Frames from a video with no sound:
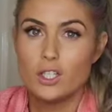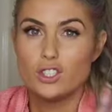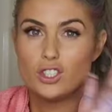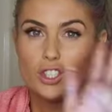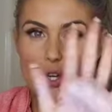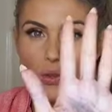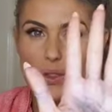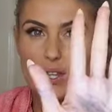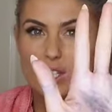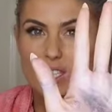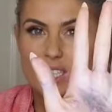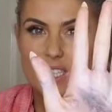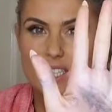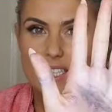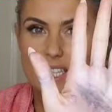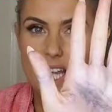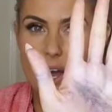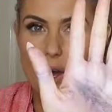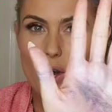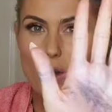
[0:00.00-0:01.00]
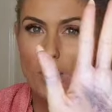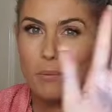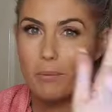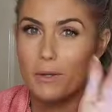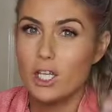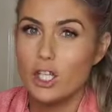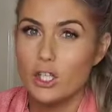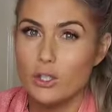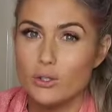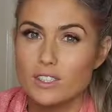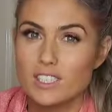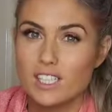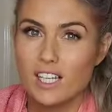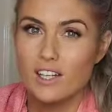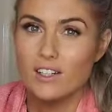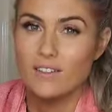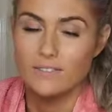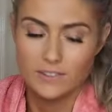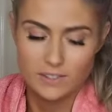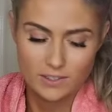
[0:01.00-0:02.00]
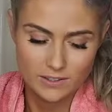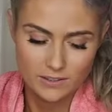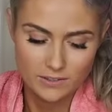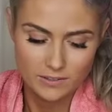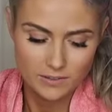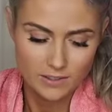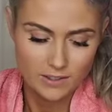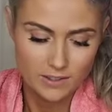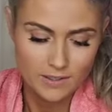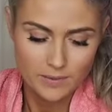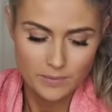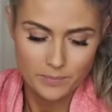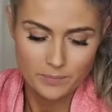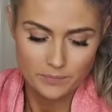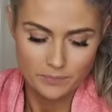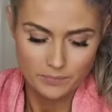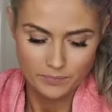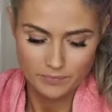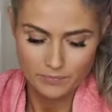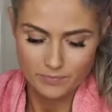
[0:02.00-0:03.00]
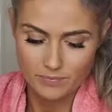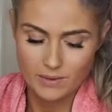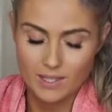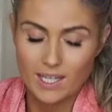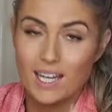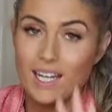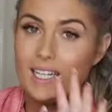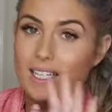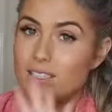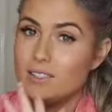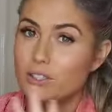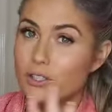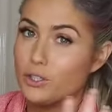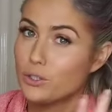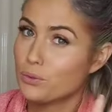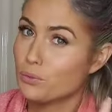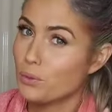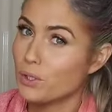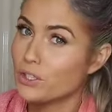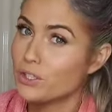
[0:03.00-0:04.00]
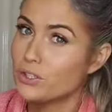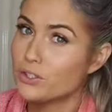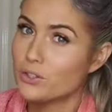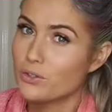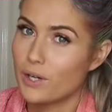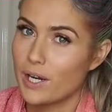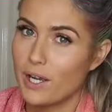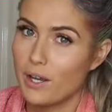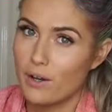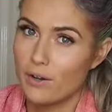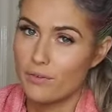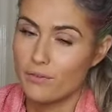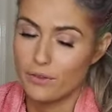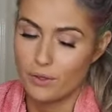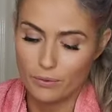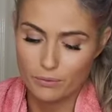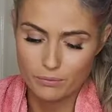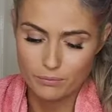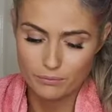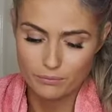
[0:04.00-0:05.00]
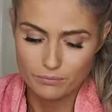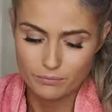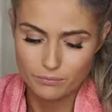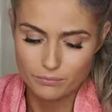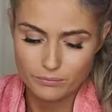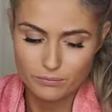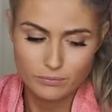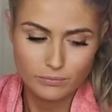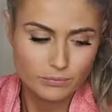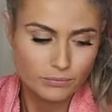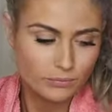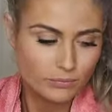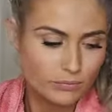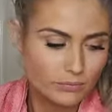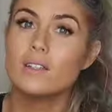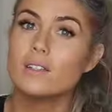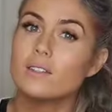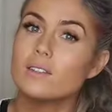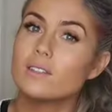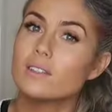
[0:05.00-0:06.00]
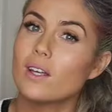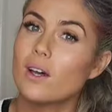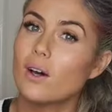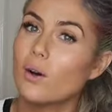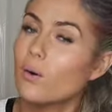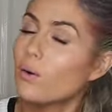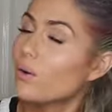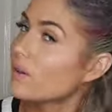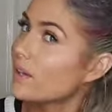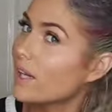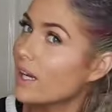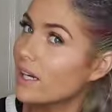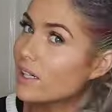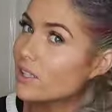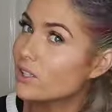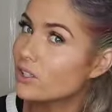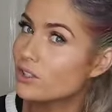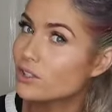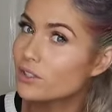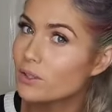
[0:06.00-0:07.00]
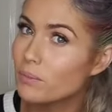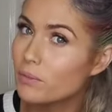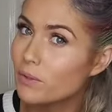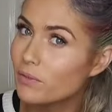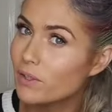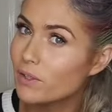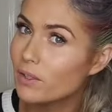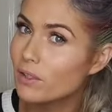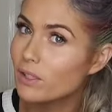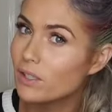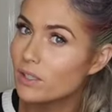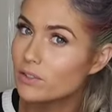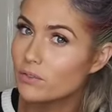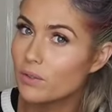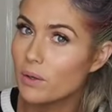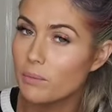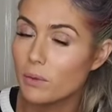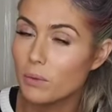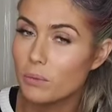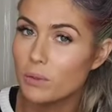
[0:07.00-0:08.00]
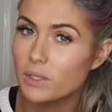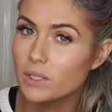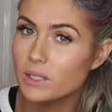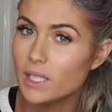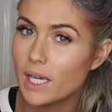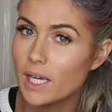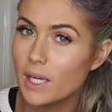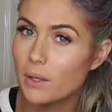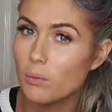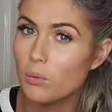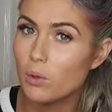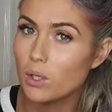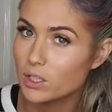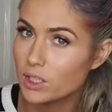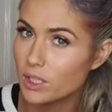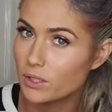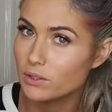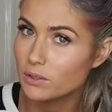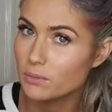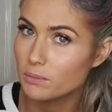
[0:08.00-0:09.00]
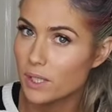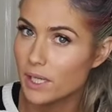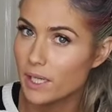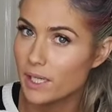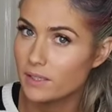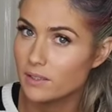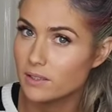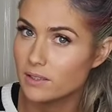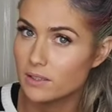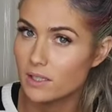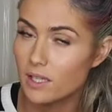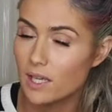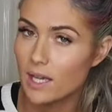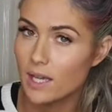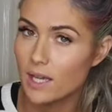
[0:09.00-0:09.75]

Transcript: Don't do this at home, use gloves. At least it just washes straight off though. So they are just some of the colours from the One Day Washout Sprays